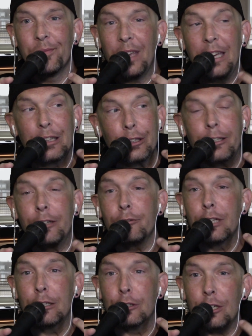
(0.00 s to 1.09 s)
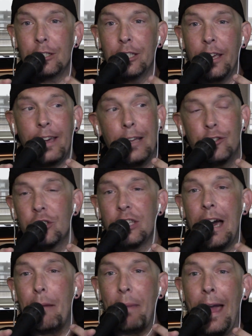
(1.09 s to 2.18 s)
It literally looks like I just
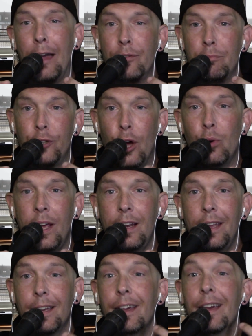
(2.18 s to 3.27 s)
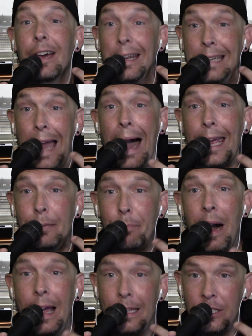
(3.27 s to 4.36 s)
got back from donating nine
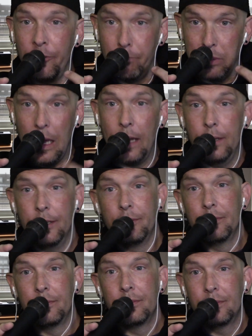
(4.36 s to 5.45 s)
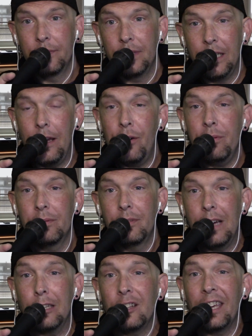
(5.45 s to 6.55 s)
pints of blood. You know?
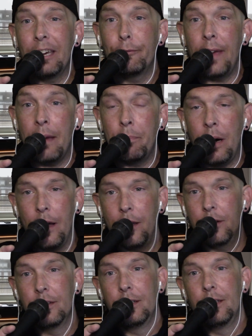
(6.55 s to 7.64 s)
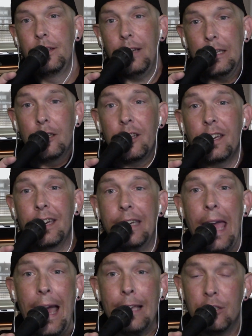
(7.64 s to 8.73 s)
I look like a vampire. I look like a
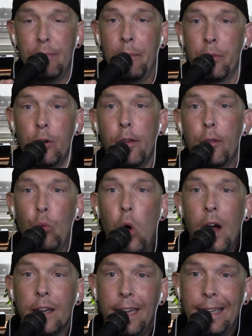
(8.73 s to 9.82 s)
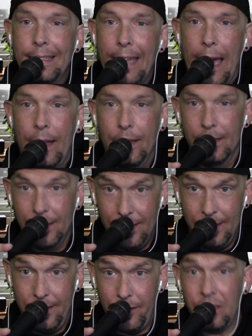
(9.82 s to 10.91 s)
cast member of The Walking Dead,
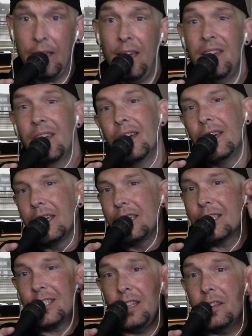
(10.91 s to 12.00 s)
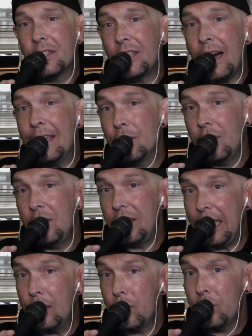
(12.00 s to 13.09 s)
okay? You see the size of these
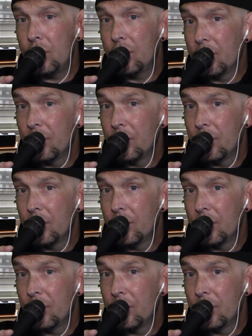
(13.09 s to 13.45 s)
ears?